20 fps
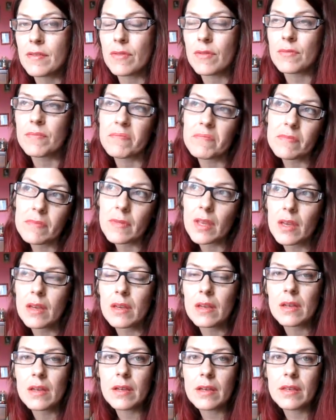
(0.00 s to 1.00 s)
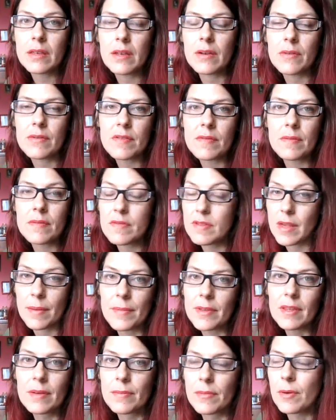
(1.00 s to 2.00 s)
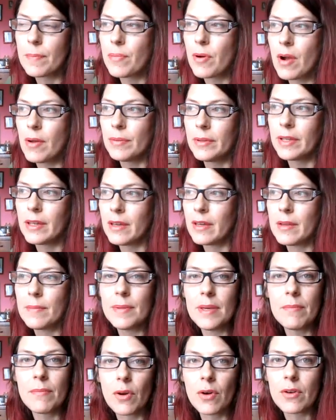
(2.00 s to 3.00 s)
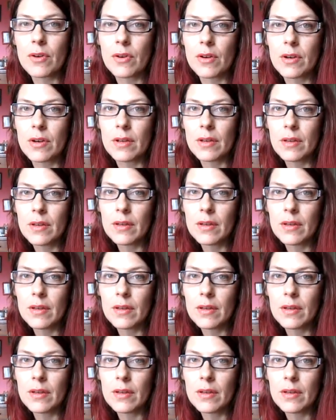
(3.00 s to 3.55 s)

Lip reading: So, you know, some of them are probably gonna be murdered.